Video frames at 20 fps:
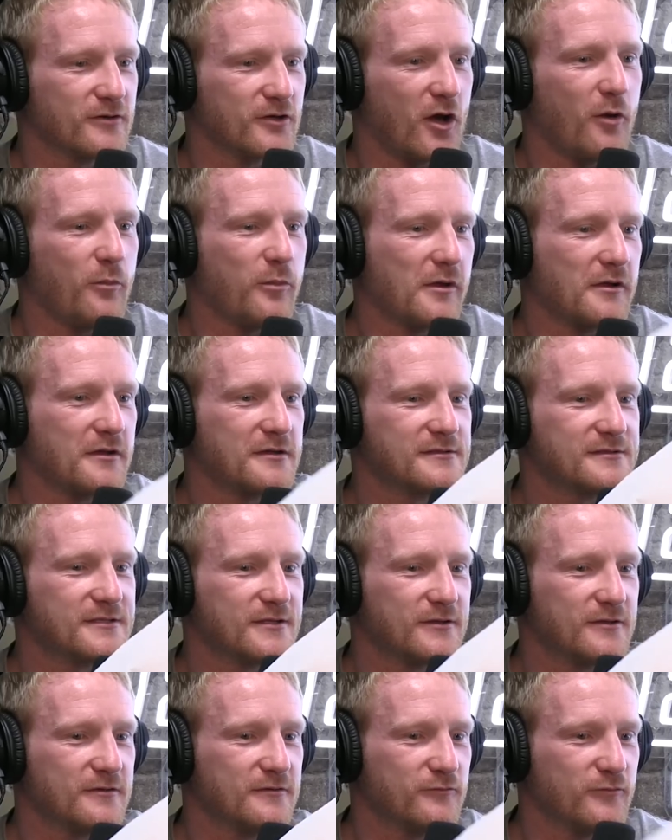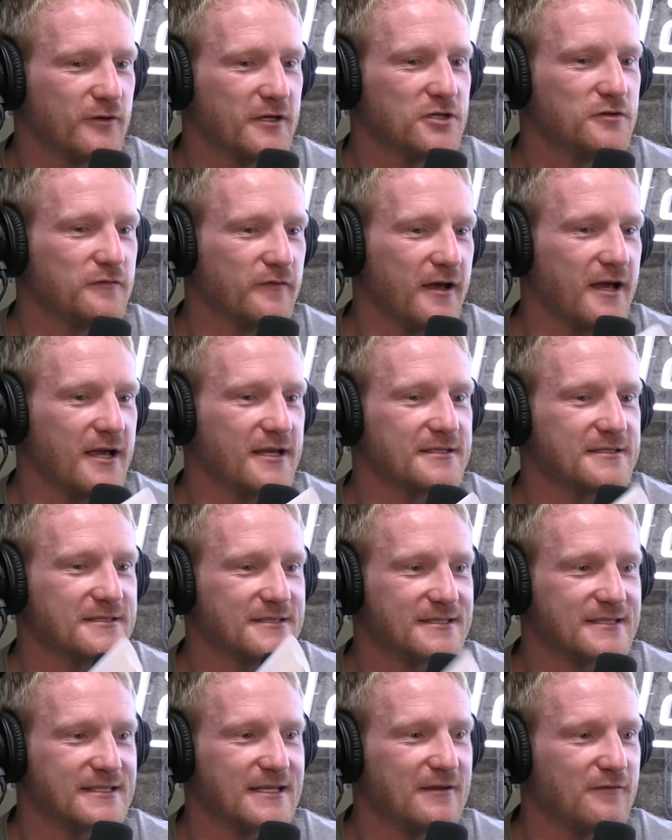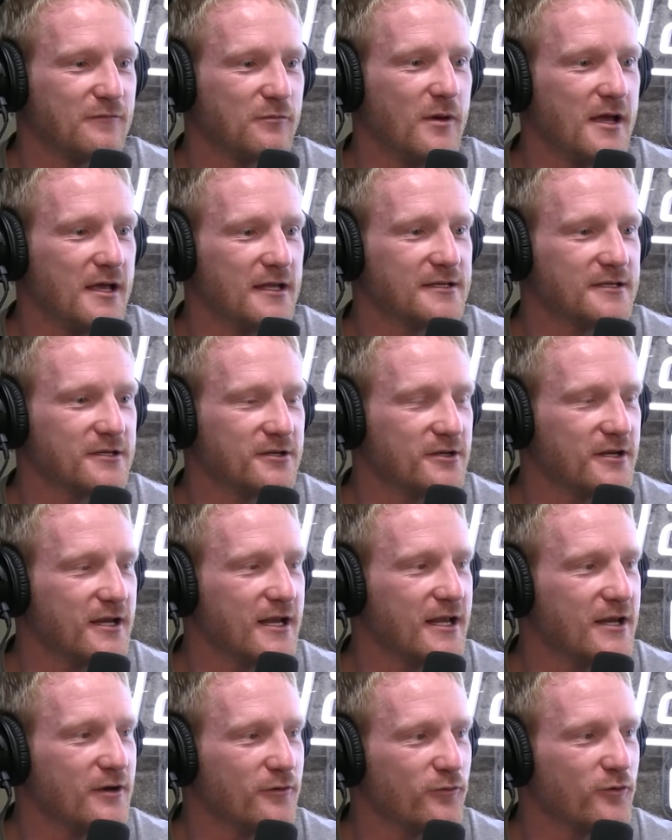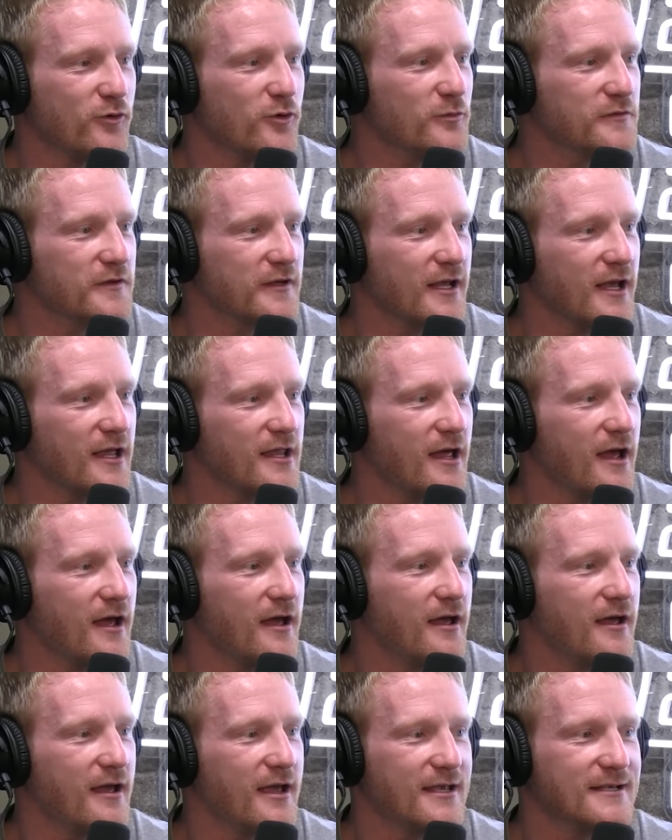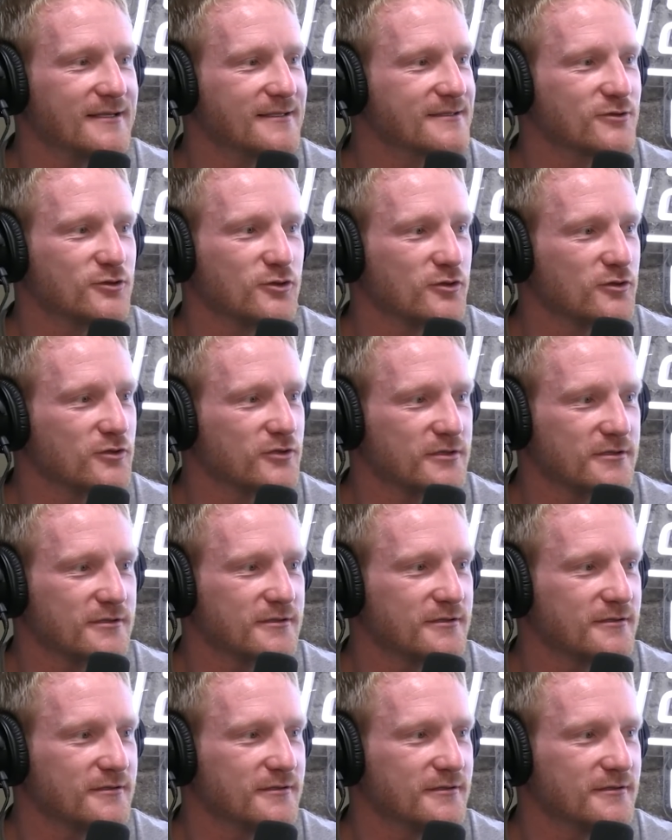Carl Pilkington, Ricky Gervais, and Steve Merchant in a room together is just